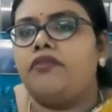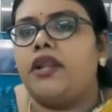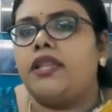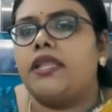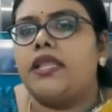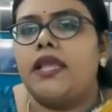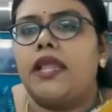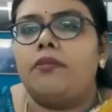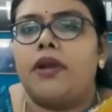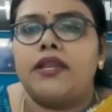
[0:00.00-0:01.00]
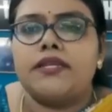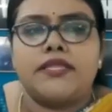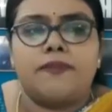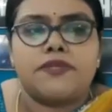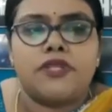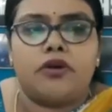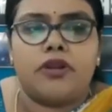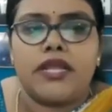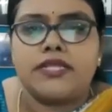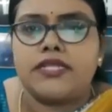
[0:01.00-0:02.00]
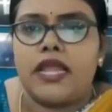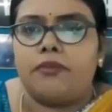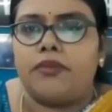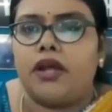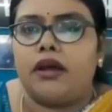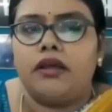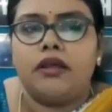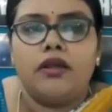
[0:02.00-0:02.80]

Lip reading: We are taking L minus epsilon as lambda